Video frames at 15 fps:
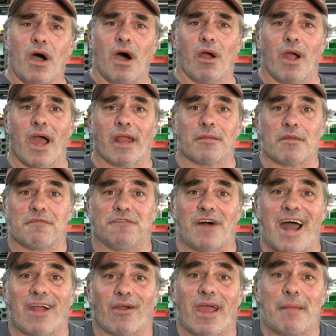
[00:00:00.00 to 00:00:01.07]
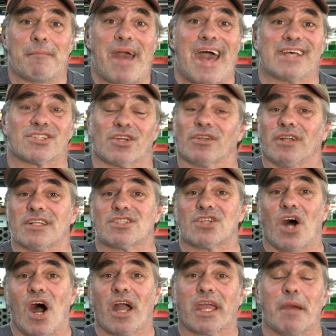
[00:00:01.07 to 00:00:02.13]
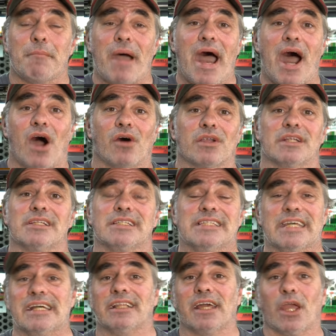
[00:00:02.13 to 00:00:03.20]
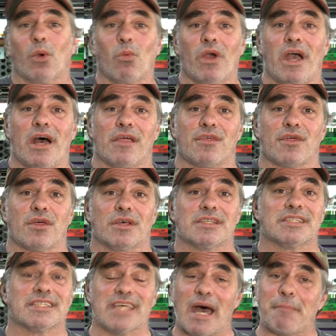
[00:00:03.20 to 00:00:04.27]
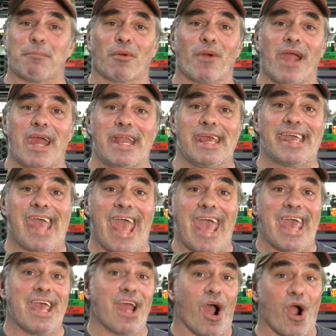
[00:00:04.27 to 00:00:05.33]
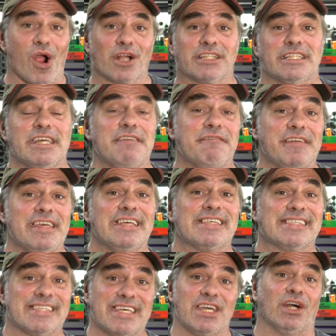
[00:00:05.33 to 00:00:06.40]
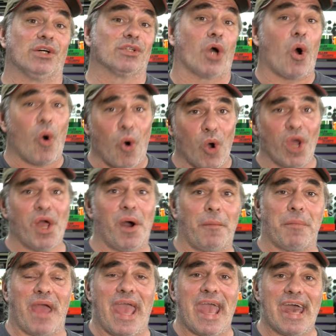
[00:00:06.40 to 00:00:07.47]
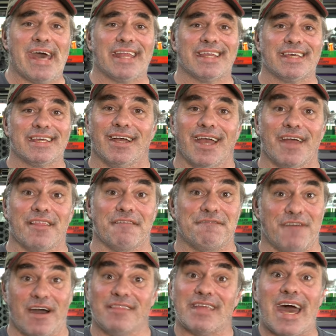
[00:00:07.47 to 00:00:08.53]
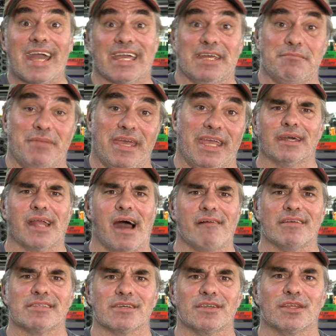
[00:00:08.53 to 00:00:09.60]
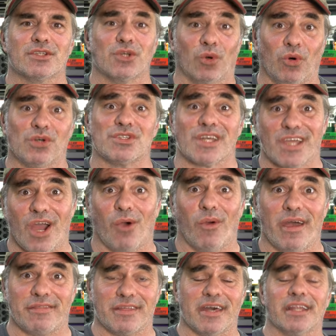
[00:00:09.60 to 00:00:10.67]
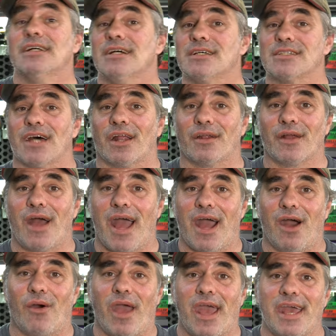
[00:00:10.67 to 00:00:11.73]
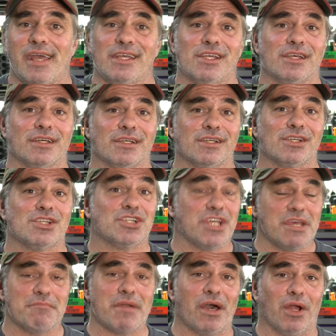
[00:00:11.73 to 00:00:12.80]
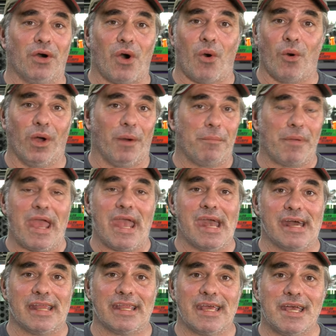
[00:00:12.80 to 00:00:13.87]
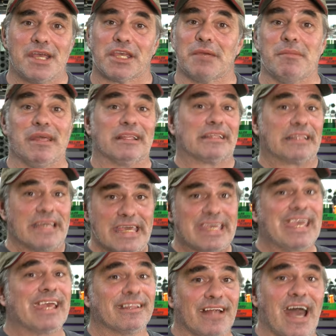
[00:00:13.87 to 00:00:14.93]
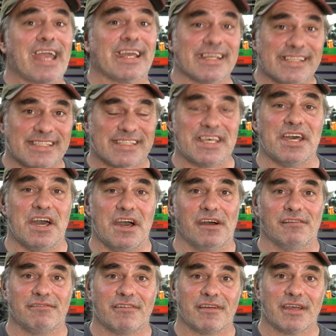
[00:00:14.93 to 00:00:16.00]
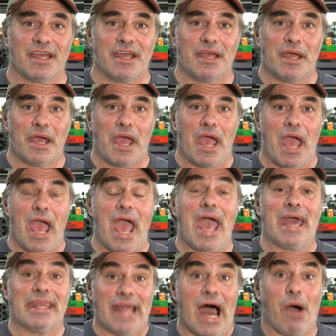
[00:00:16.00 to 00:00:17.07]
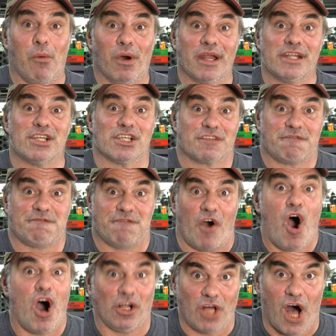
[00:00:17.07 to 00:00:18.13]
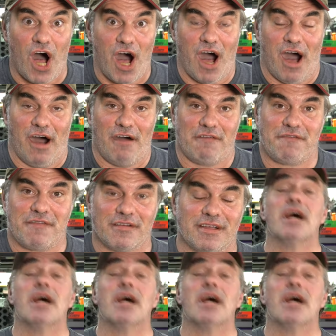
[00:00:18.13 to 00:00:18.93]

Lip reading: All right, on the Flat Rate Master, and let's talk about dealing with separating a RTV sealed oil pan and the fun that can be. And obviously the tools that go with it. So I don't know how a sheet metal oil pan can be leaking like a sieve and not want to just fall off.